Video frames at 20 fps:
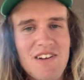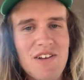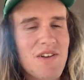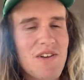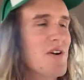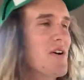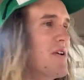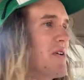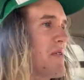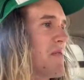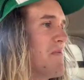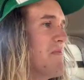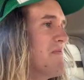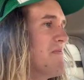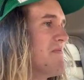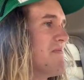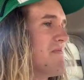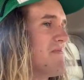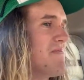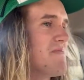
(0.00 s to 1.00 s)
Cool.
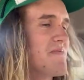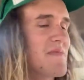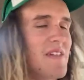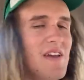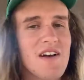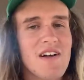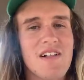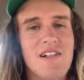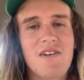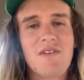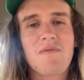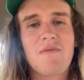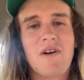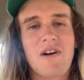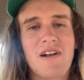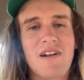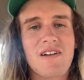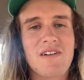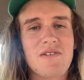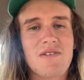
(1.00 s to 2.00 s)
Oh
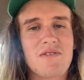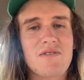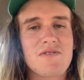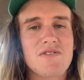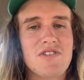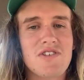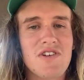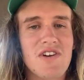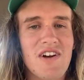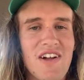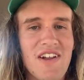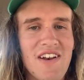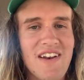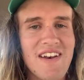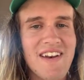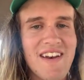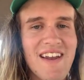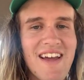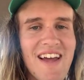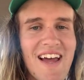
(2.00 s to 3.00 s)
my good shirt.
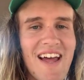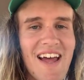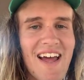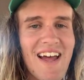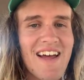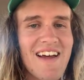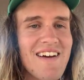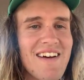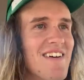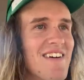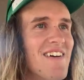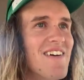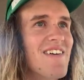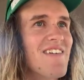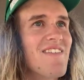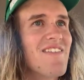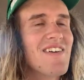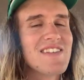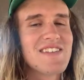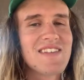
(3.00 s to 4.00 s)

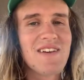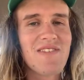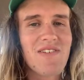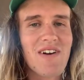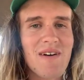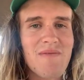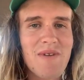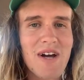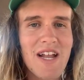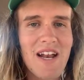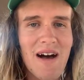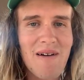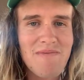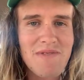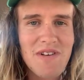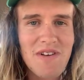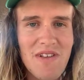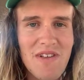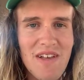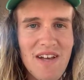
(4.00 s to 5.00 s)
What's everyone been up
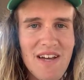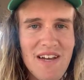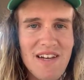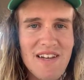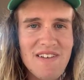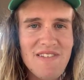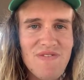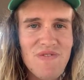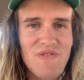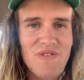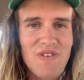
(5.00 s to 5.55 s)
to? They've